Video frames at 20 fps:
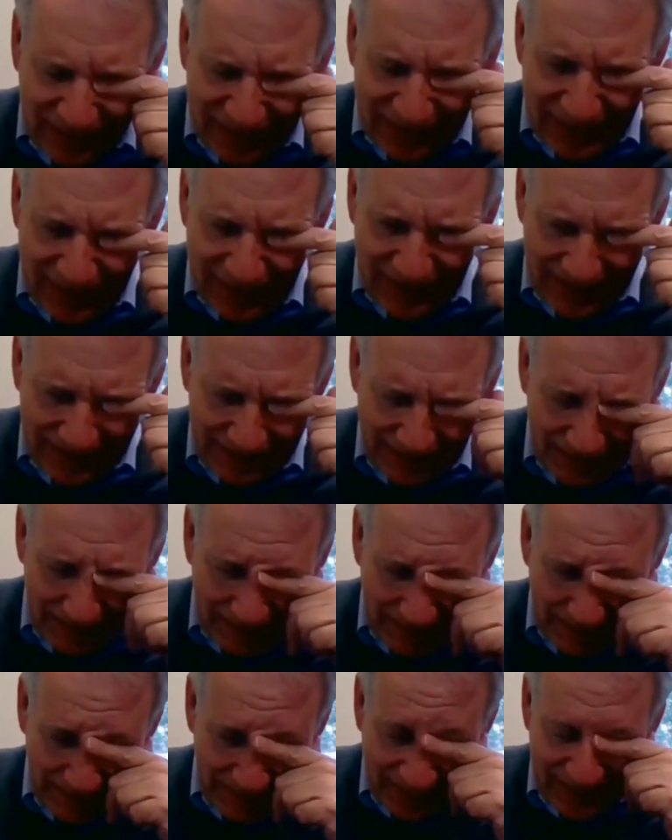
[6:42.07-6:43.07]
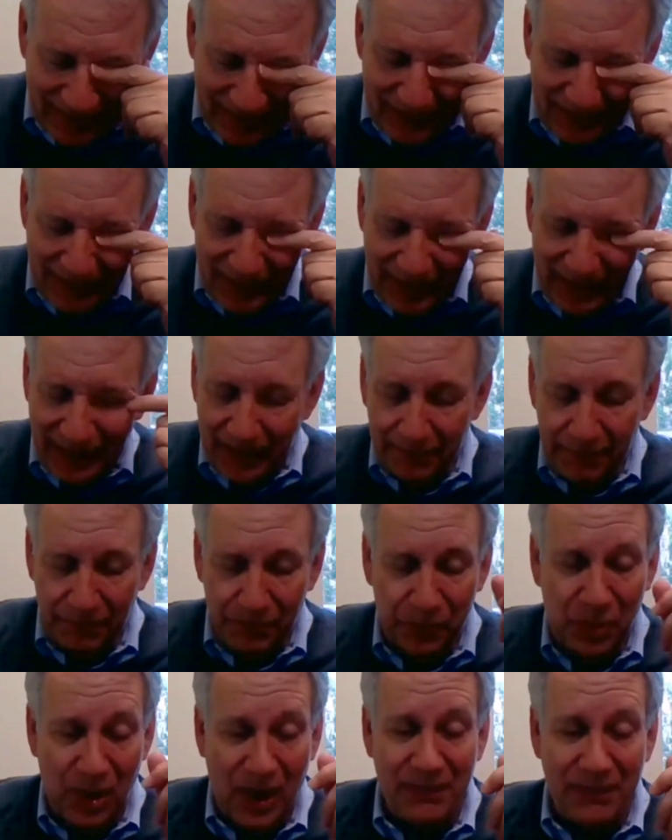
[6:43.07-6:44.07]
can be
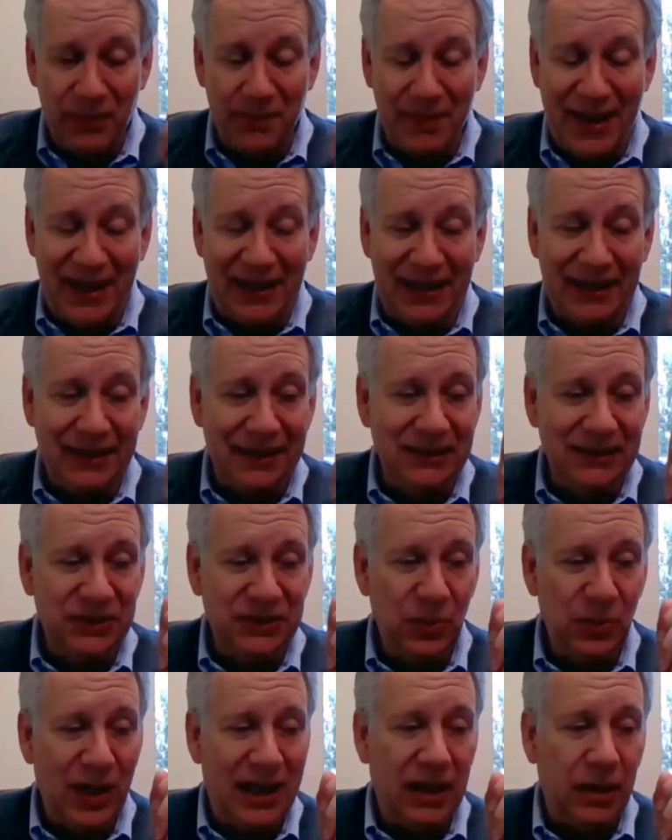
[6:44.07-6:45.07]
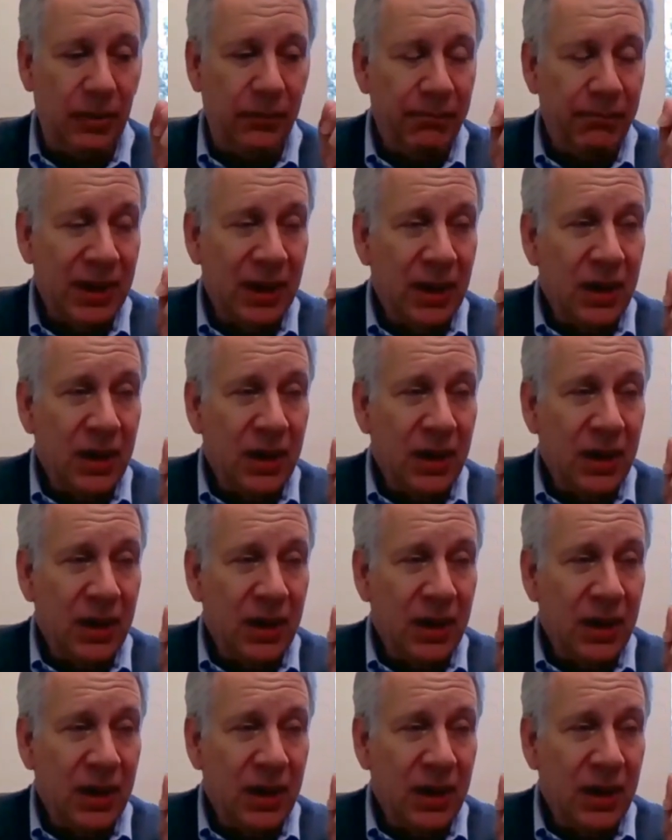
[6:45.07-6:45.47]
problematic as well.